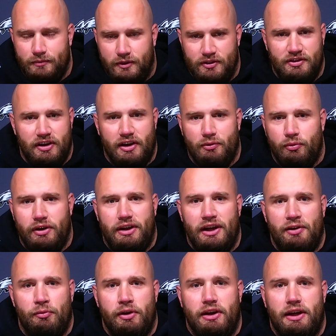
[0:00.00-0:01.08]
You see it week
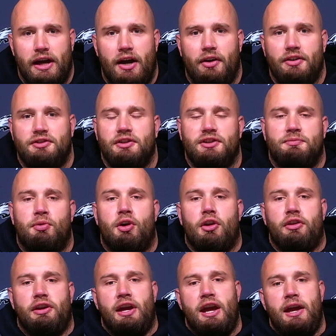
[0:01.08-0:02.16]
in, week out. It's part
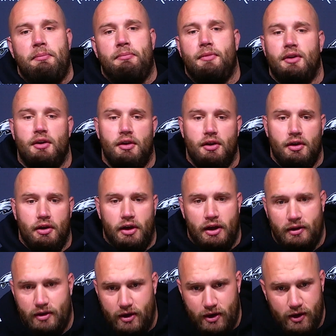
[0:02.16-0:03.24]
of the game.
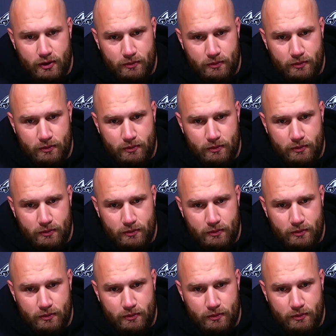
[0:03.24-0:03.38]
And